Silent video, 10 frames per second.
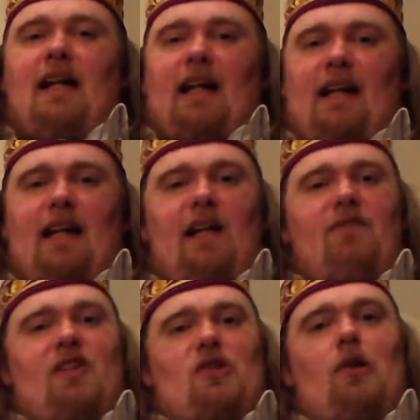and they gave
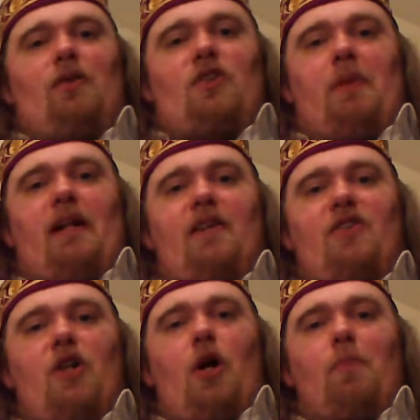this long
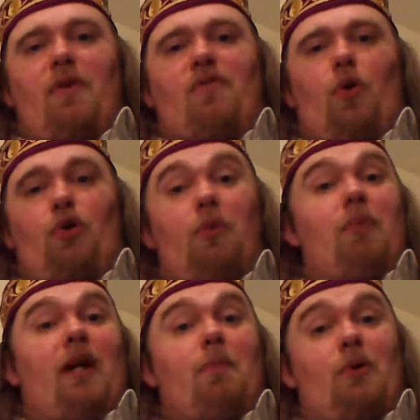speech before
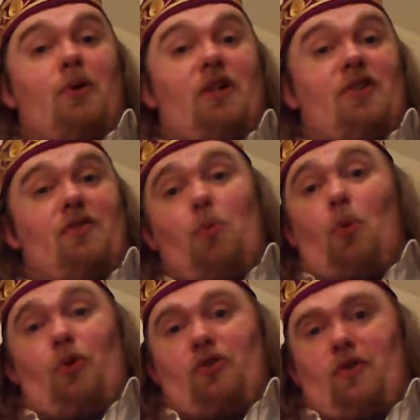dumping a bucket of
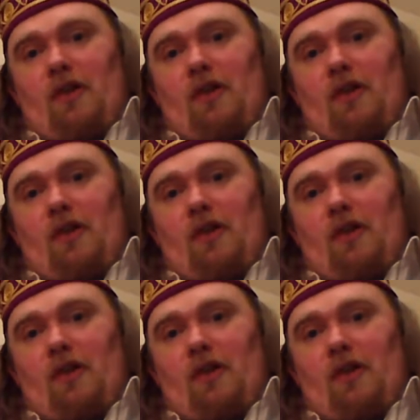water on the